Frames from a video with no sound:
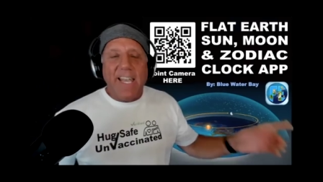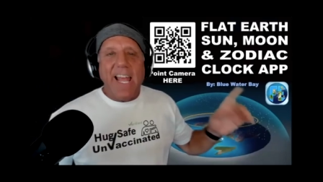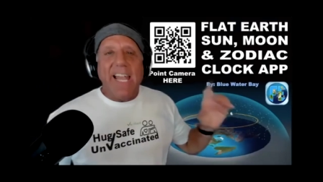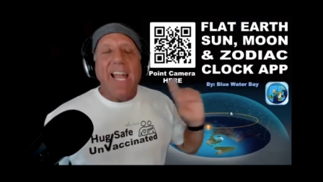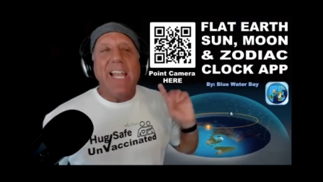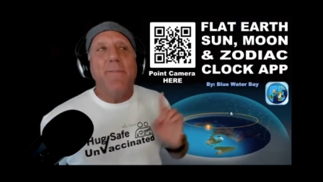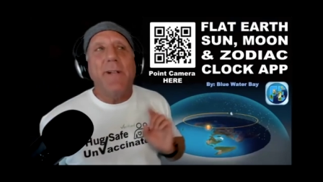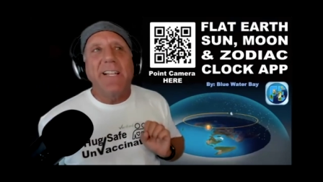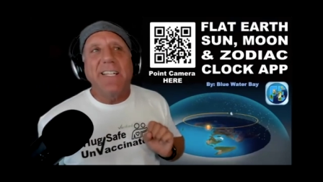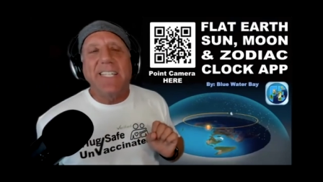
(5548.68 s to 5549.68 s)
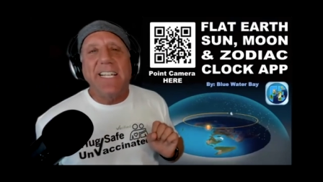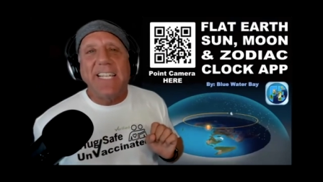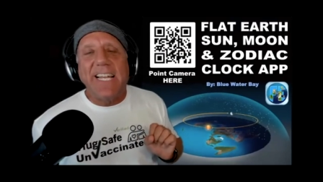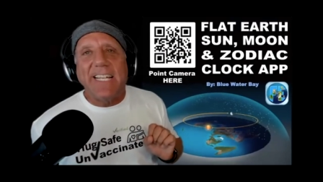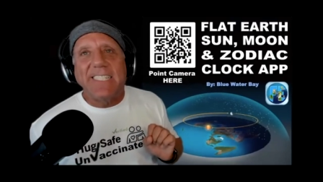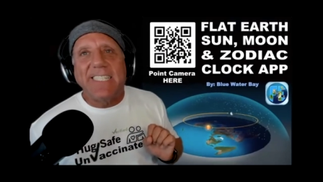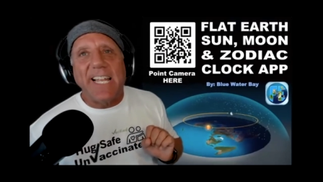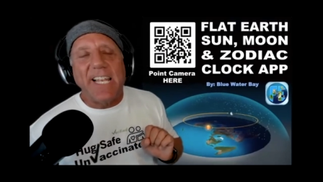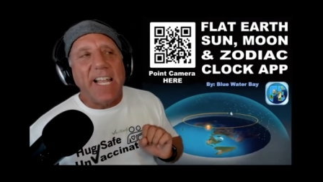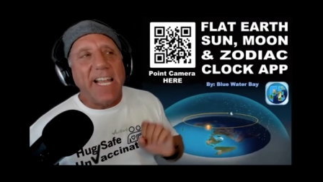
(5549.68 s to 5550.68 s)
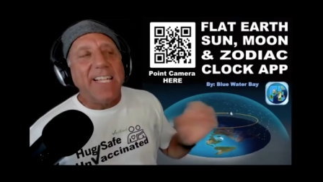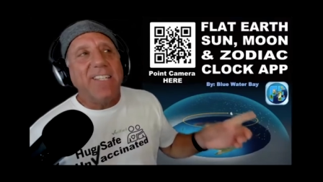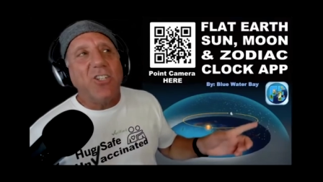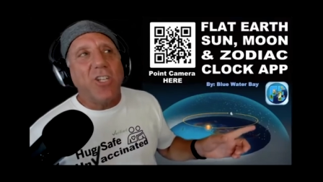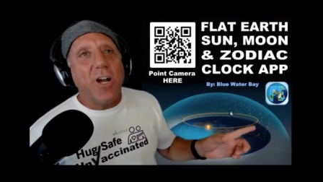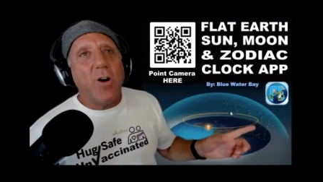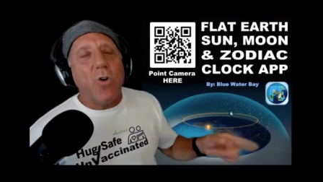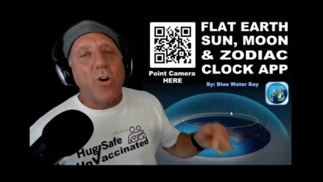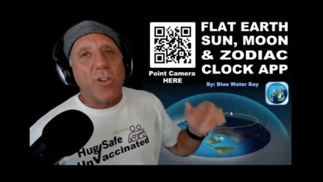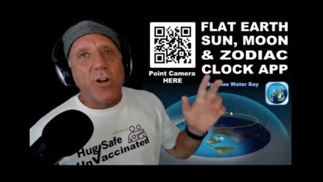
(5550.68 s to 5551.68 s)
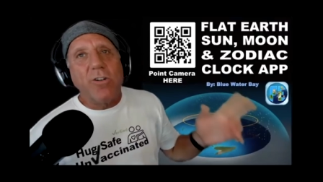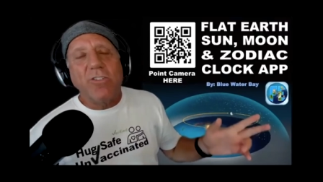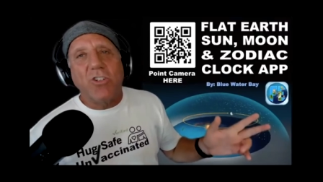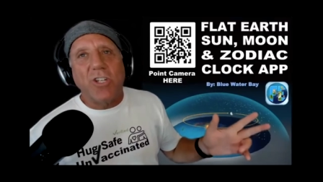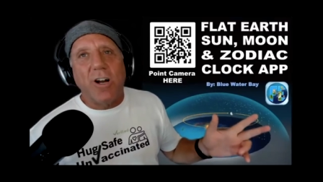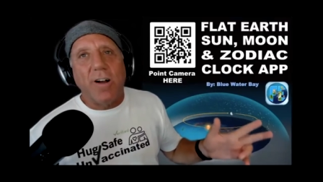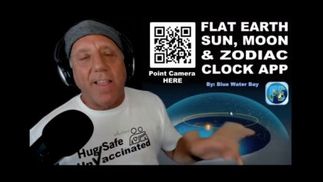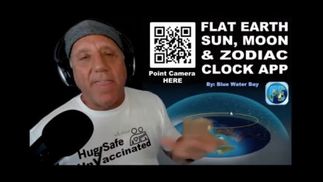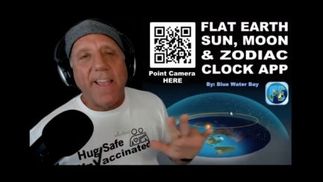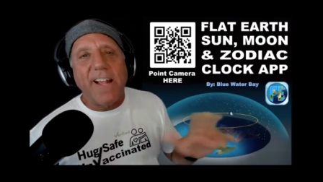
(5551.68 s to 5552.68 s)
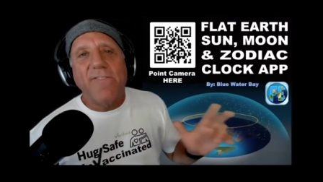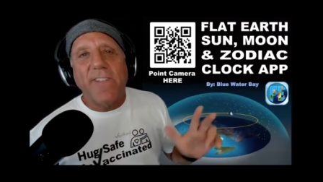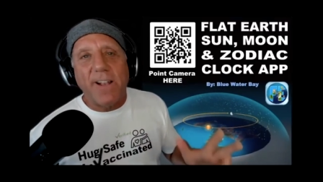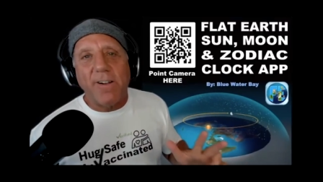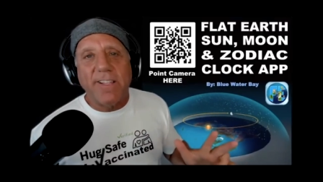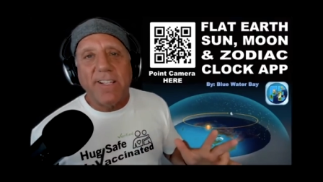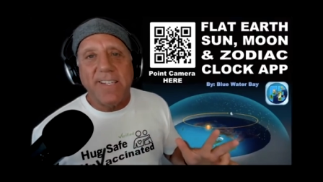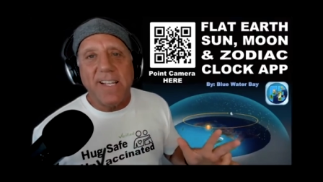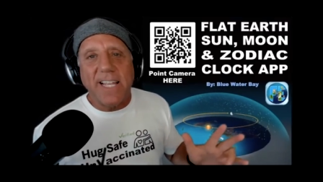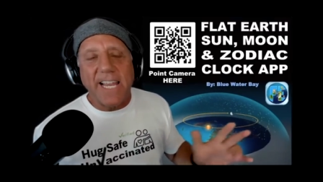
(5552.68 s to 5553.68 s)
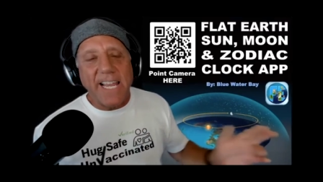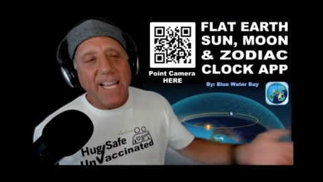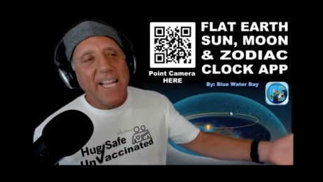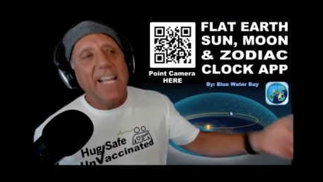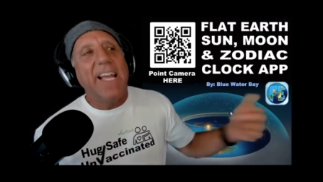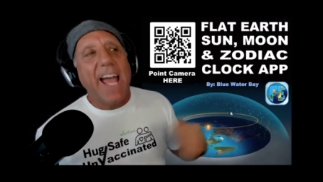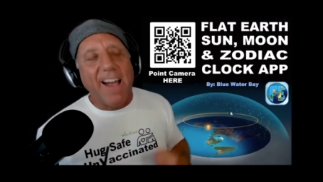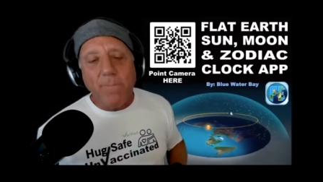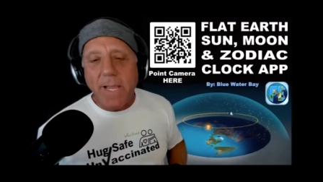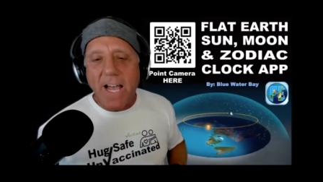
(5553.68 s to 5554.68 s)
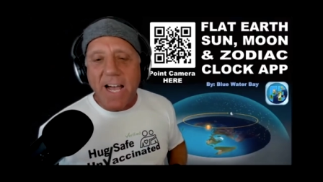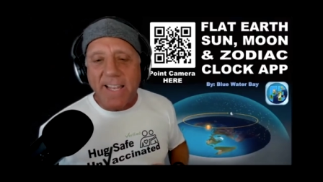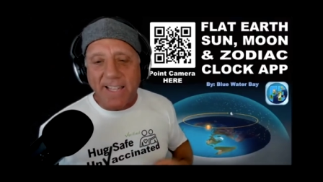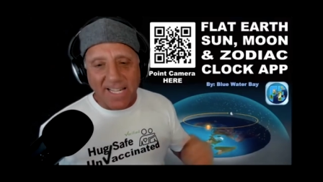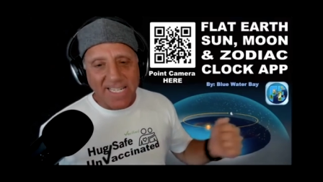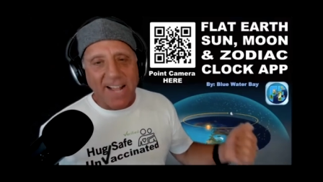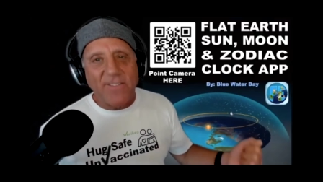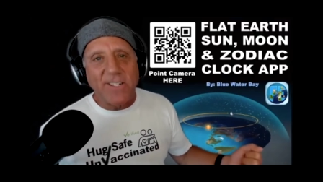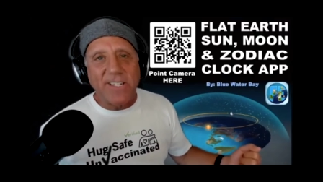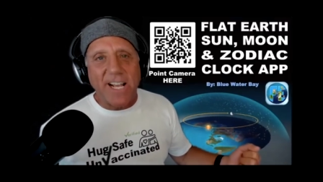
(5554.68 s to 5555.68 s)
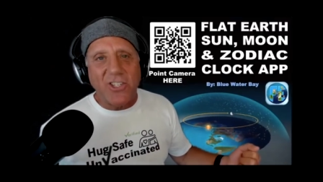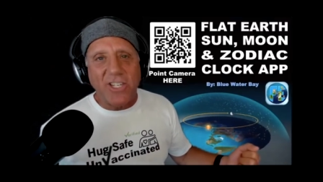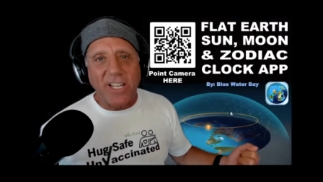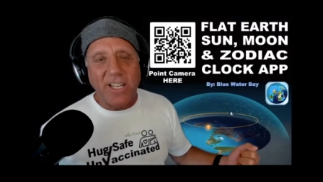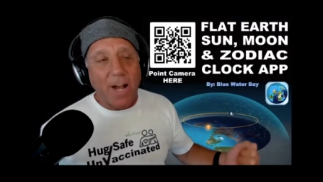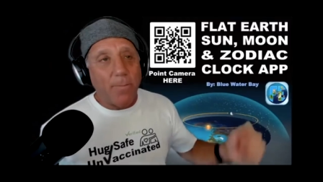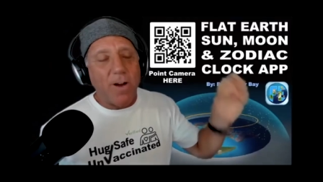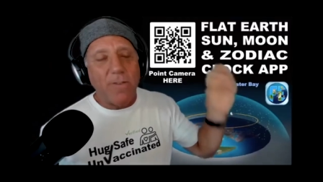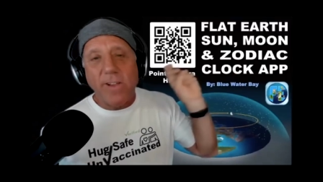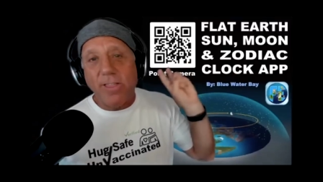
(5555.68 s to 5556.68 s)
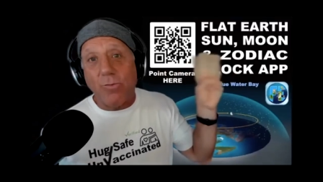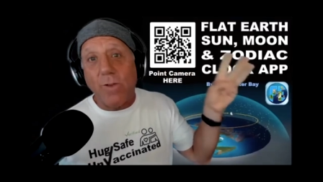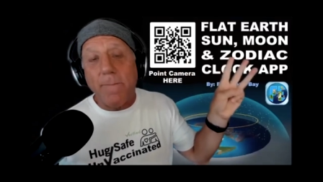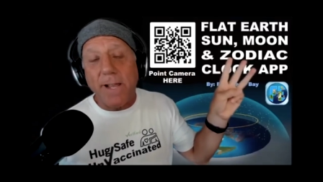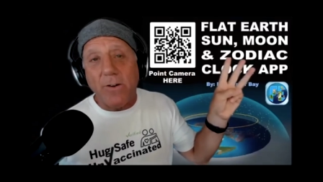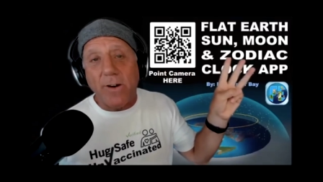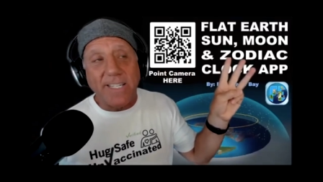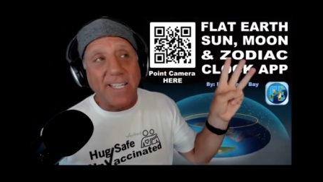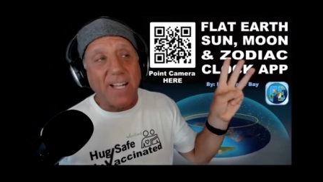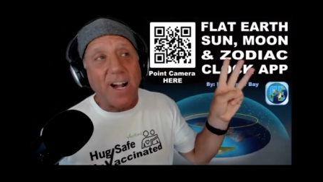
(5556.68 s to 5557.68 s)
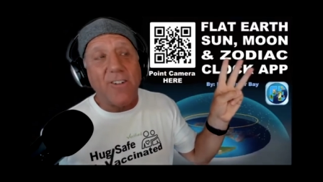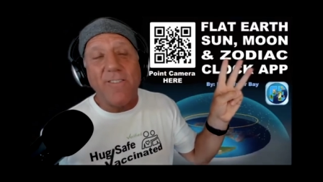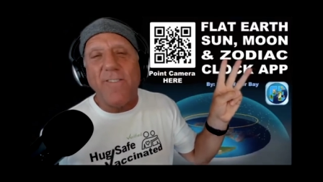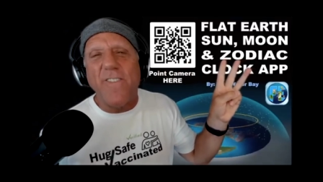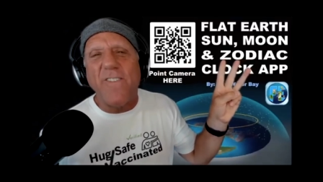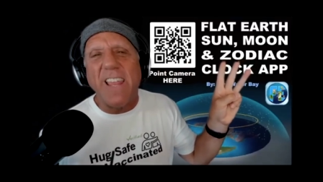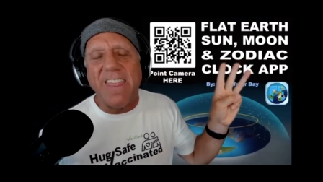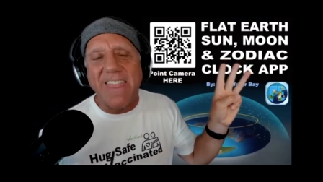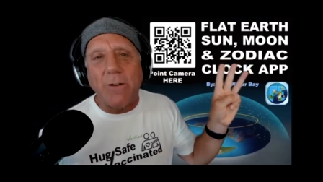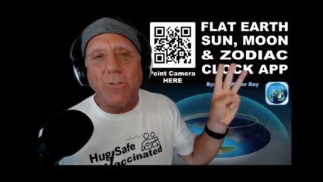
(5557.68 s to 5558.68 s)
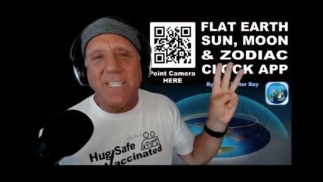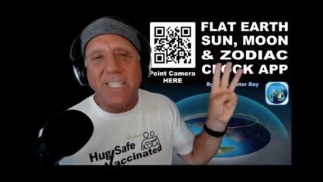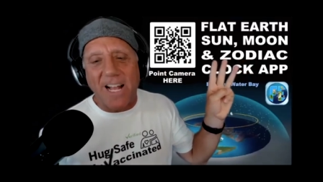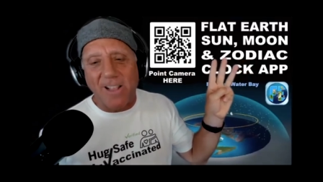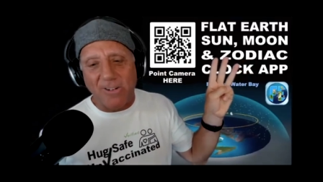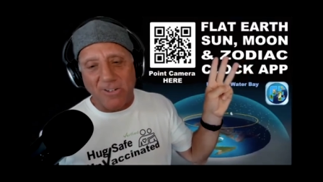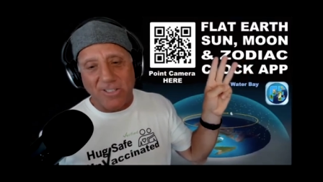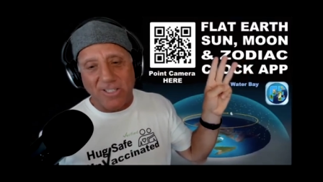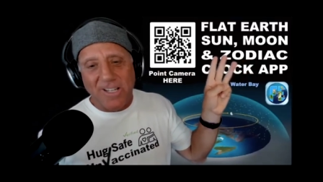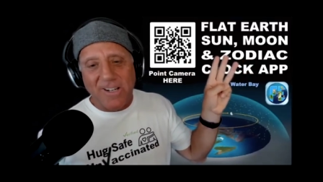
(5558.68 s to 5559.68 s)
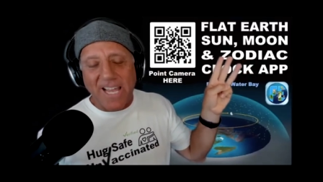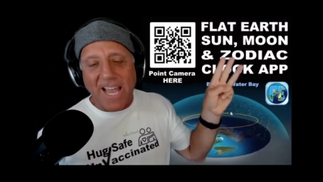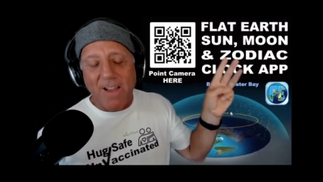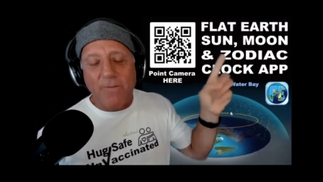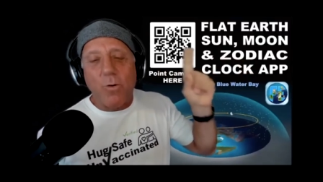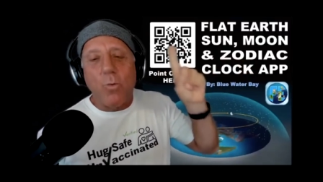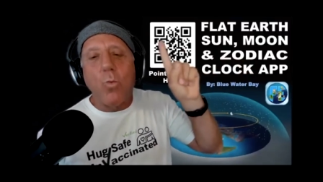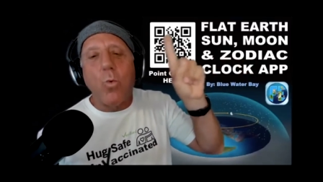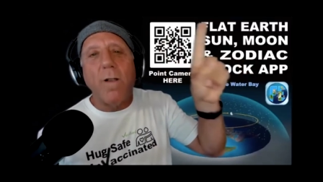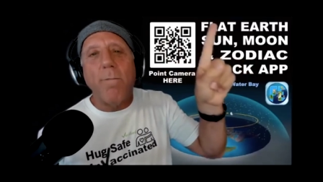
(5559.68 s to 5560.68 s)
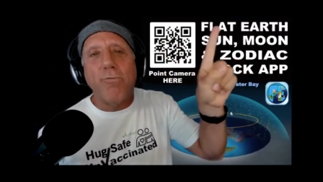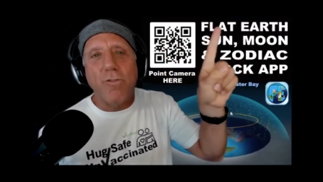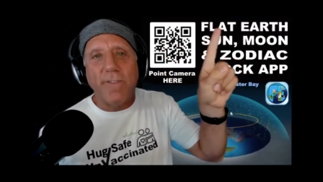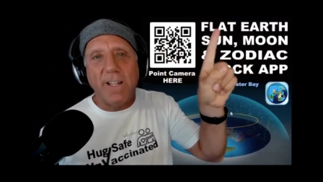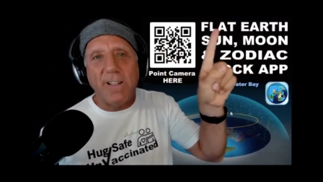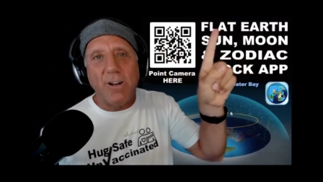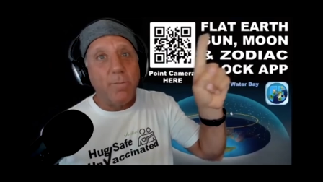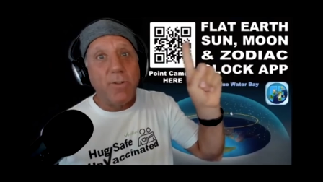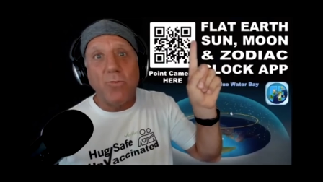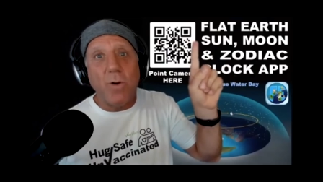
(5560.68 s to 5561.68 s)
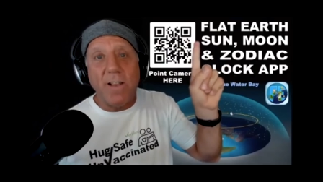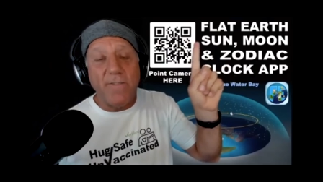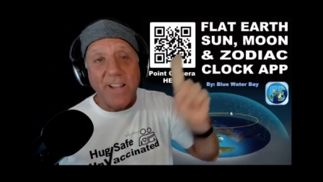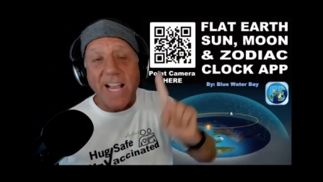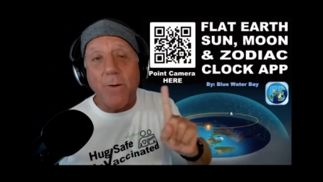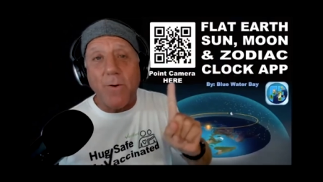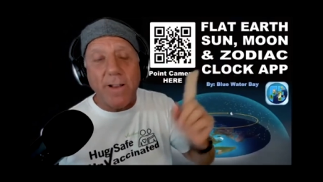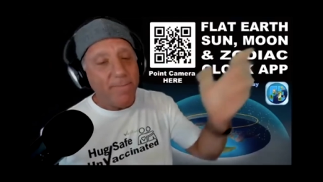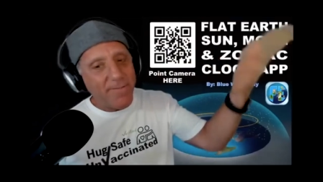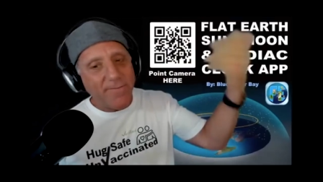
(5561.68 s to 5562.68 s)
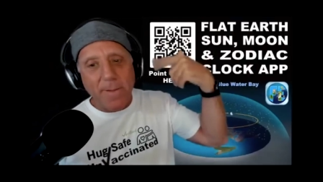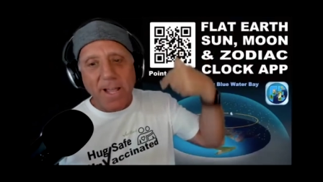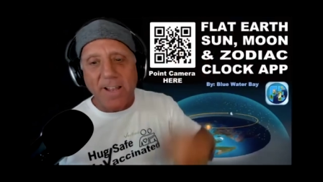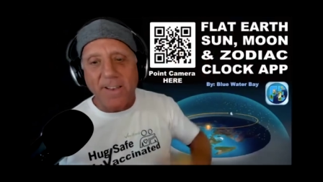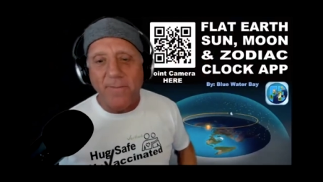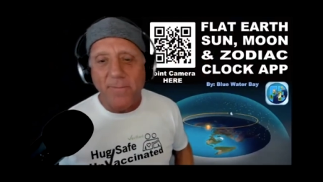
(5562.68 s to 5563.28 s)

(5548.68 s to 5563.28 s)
anybody listening to this that is a show or knows a show that thinks flat Earth is silly, have me on. Let's have a discussion. I'm offering 3 Bitcoins. That's $150,000. Okay, for one proof of the globe, just one. If you got one, invite me on.